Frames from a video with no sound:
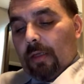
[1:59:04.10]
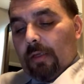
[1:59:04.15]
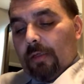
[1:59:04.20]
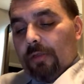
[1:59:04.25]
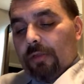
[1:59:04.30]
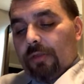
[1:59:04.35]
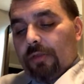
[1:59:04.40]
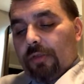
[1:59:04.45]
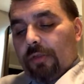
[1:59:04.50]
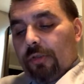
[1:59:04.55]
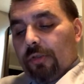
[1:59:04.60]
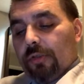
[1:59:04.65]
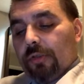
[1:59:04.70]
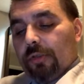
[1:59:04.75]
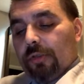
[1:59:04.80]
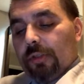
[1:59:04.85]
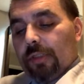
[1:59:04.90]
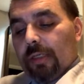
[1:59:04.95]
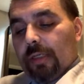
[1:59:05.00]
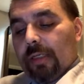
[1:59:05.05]
Sergio
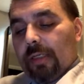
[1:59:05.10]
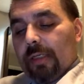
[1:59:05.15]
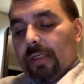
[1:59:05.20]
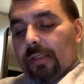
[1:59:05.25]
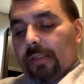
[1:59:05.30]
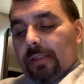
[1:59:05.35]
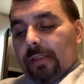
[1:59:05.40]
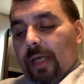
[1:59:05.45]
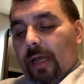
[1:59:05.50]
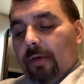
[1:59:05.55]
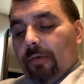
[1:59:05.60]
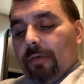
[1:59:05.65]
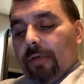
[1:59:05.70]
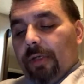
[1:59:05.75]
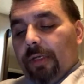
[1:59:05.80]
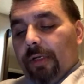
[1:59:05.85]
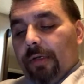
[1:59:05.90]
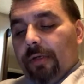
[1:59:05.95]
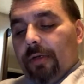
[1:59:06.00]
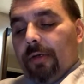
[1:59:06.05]
said, it's out
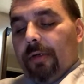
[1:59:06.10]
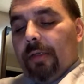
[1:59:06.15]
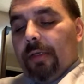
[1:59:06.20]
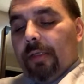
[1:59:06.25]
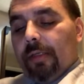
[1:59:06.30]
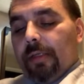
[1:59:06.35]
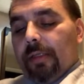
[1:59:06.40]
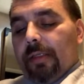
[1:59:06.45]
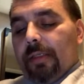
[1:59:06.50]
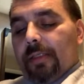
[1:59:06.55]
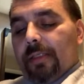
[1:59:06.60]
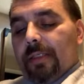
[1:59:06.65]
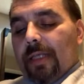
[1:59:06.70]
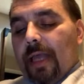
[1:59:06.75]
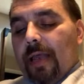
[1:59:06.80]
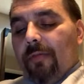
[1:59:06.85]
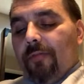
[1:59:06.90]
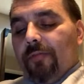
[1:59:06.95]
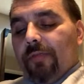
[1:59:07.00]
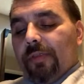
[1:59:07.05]
here in the
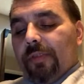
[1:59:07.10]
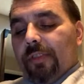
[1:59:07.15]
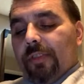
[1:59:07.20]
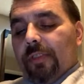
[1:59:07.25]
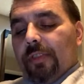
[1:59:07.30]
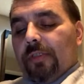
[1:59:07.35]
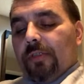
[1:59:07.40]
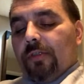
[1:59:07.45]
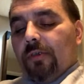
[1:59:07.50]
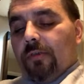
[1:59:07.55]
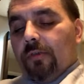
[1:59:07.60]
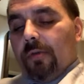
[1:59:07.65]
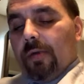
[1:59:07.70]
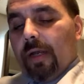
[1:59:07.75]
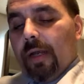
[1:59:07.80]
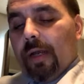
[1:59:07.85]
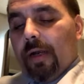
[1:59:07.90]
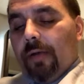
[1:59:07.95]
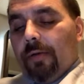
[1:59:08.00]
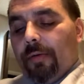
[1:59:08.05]
San Francisco
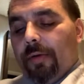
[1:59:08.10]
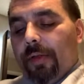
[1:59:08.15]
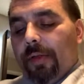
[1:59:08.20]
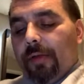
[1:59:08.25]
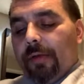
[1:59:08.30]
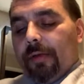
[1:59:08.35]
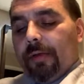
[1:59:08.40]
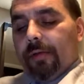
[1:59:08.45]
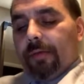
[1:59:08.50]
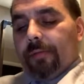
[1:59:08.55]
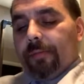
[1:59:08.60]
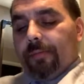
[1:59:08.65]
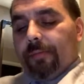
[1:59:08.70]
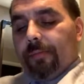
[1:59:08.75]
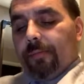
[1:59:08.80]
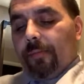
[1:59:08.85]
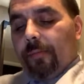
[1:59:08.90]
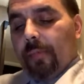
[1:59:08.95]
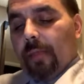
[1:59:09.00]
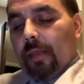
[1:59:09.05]
area.
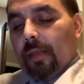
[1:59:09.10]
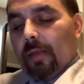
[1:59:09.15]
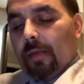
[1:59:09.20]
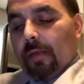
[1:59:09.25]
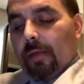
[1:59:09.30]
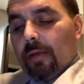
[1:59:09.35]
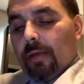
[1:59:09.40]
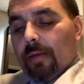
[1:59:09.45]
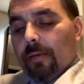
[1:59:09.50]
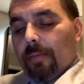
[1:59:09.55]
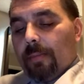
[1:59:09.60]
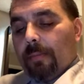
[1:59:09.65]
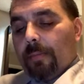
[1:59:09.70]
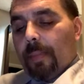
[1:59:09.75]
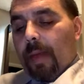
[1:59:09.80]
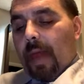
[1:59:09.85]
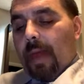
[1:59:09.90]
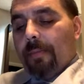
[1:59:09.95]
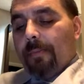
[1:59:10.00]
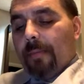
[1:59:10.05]

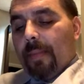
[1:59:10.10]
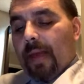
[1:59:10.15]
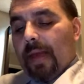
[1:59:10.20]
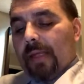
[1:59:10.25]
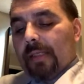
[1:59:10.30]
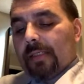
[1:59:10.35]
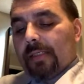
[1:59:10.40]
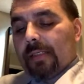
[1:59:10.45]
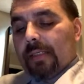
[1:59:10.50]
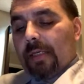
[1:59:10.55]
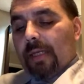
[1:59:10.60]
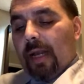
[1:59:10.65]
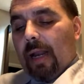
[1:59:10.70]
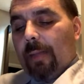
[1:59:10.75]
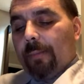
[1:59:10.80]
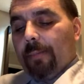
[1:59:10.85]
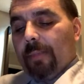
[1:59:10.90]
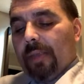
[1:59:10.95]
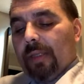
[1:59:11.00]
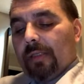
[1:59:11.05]
Matt said,
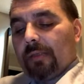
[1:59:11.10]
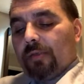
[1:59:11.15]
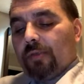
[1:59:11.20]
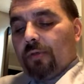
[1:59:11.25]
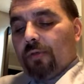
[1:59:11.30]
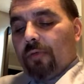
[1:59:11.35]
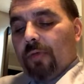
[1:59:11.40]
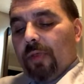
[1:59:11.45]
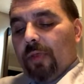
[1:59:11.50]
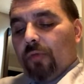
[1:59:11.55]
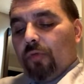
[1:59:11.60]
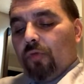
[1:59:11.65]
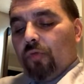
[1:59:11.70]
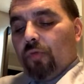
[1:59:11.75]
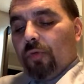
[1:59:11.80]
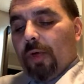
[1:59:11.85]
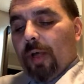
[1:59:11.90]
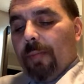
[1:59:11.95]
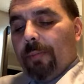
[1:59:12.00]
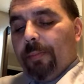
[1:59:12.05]
I've been to
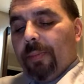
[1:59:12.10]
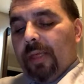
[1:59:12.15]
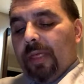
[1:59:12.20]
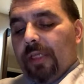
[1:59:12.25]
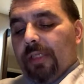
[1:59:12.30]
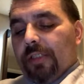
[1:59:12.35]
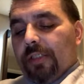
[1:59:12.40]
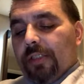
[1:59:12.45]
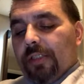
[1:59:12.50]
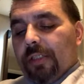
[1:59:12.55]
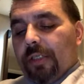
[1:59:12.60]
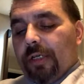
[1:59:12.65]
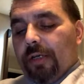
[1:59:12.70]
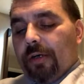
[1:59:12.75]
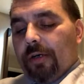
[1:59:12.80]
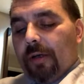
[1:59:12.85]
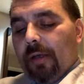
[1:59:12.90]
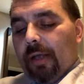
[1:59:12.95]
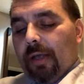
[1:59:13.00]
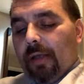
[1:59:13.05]
Ventura Beach
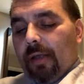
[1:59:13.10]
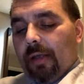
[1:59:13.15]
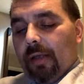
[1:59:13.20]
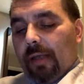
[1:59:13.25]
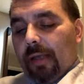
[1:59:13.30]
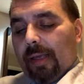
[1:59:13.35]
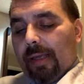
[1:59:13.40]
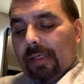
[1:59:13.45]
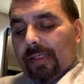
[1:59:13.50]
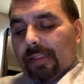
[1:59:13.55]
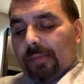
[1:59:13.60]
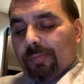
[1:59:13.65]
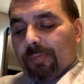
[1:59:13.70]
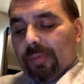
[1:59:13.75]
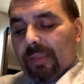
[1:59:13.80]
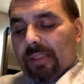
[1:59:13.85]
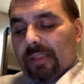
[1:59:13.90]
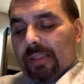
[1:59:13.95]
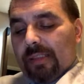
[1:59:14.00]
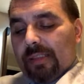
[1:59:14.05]
near
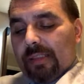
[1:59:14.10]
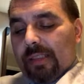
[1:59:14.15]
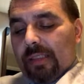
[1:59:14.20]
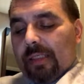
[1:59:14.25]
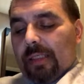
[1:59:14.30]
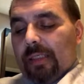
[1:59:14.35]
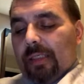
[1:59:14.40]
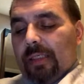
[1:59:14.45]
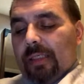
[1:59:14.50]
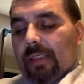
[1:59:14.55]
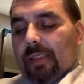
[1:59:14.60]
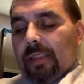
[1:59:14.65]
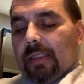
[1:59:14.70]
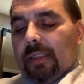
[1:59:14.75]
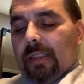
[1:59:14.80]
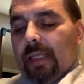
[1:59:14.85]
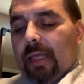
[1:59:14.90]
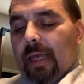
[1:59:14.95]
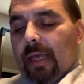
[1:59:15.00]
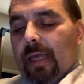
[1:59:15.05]
SPC in
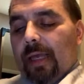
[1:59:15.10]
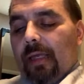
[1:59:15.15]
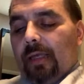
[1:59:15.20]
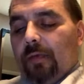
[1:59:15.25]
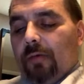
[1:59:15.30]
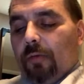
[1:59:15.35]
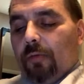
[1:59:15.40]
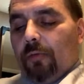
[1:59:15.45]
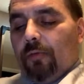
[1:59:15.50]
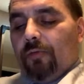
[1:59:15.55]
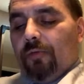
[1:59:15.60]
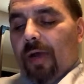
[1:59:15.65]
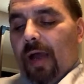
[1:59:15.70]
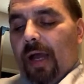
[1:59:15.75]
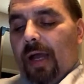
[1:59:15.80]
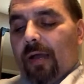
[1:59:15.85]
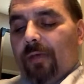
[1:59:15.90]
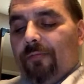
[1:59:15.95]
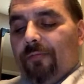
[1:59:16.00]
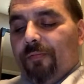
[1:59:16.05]
the
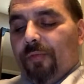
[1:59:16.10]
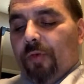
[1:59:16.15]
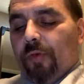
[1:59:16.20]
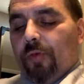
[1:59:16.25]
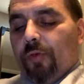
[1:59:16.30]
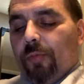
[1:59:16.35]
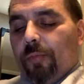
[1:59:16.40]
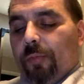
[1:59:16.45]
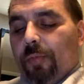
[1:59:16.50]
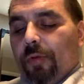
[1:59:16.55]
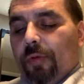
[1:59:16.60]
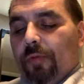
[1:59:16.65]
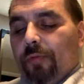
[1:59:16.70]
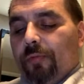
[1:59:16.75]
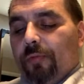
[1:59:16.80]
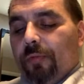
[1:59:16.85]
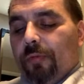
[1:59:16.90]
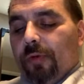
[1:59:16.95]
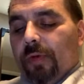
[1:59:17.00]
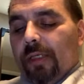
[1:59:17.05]
805. Fool.
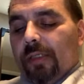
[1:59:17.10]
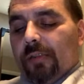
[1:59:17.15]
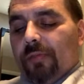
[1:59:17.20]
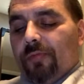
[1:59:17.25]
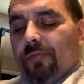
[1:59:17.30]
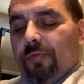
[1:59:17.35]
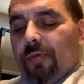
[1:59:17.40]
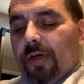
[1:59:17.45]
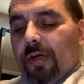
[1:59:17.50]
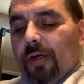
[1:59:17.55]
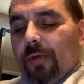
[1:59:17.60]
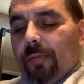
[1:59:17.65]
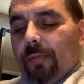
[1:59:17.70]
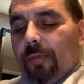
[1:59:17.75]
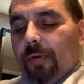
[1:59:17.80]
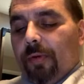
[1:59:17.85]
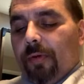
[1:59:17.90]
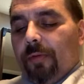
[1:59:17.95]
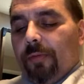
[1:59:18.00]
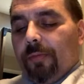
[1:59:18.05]
Beautiful as fuck,
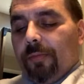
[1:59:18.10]
bro.